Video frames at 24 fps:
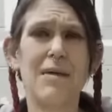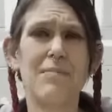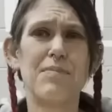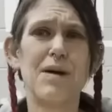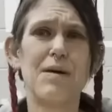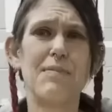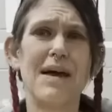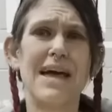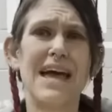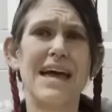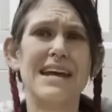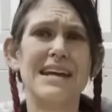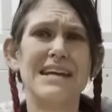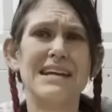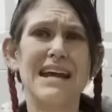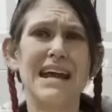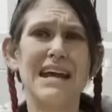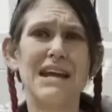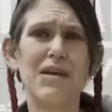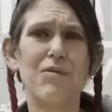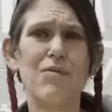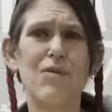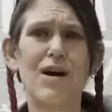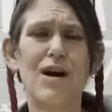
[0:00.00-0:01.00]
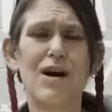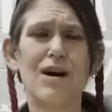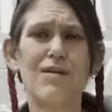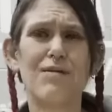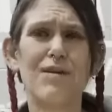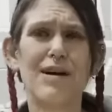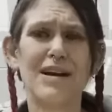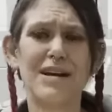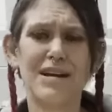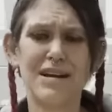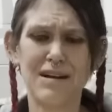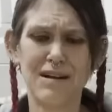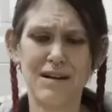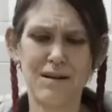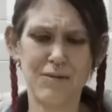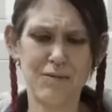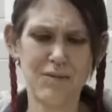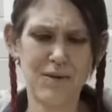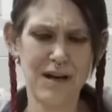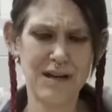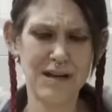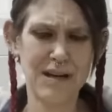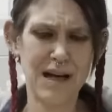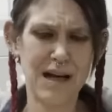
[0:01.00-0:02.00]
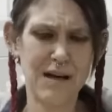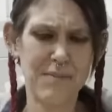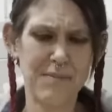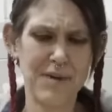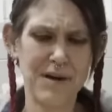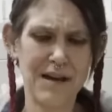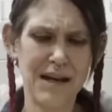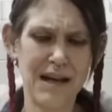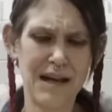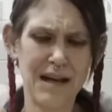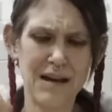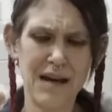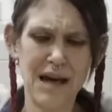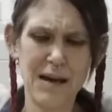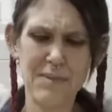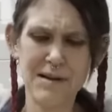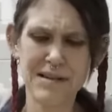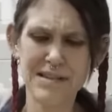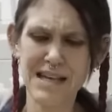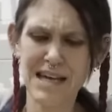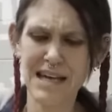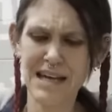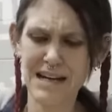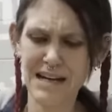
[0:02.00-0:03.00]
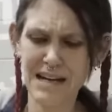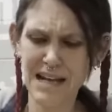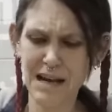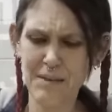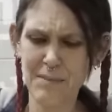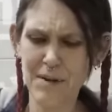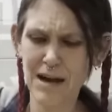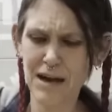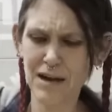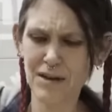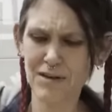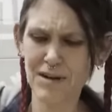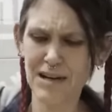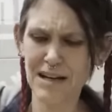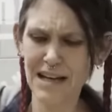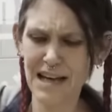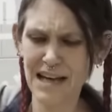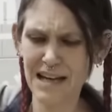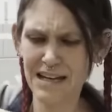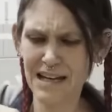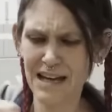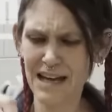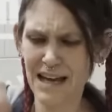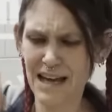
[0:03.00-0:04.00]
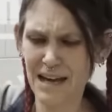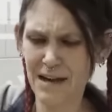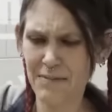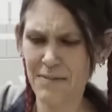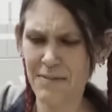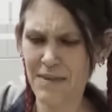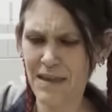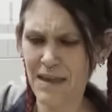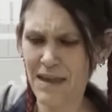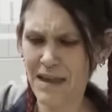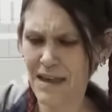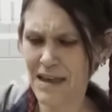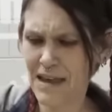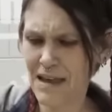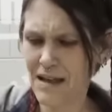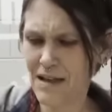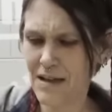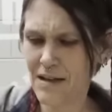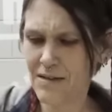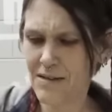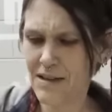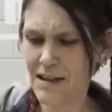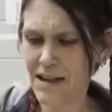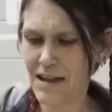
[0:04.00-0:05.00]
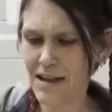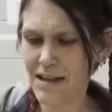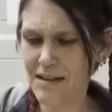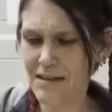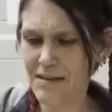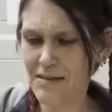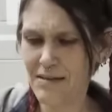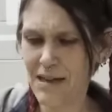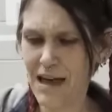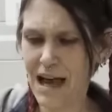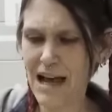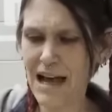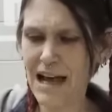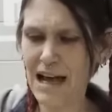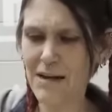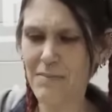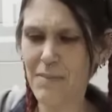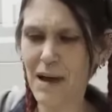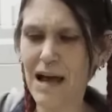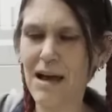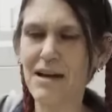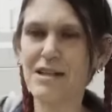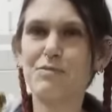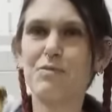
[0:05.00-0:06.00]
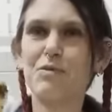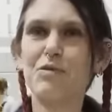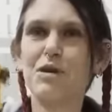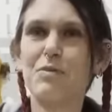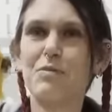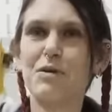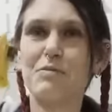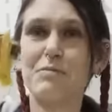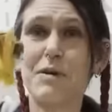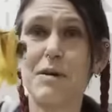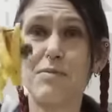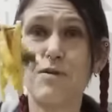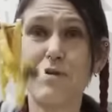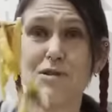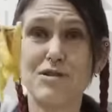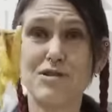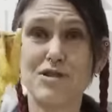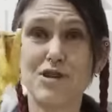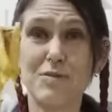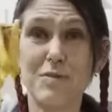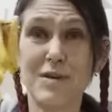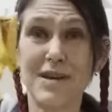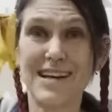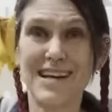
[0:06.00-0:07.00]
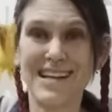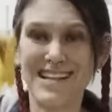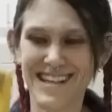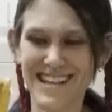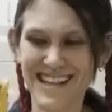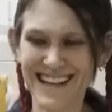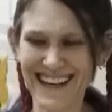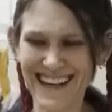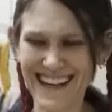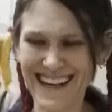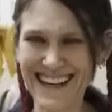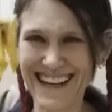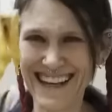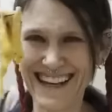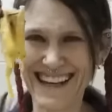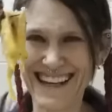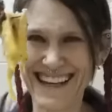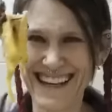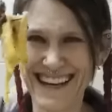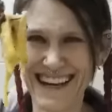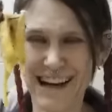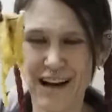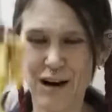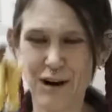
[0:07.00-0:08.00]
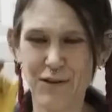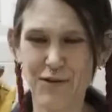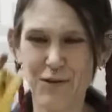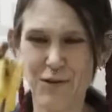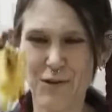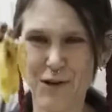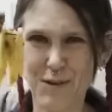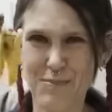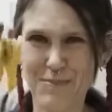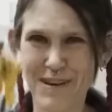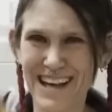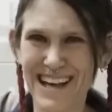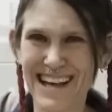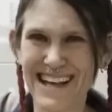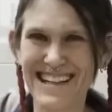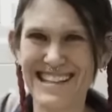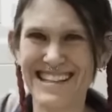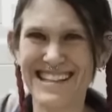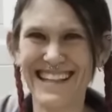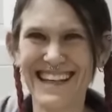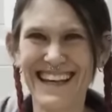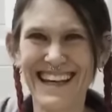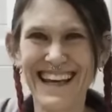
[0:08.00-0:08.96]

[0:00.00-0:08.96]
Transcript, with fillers: brought my handy dandy water right here and whatnot. But uh, I'm excited, I'm hungry, and uh, I gotta buy a spoon to put in my purse too because, or a fork because,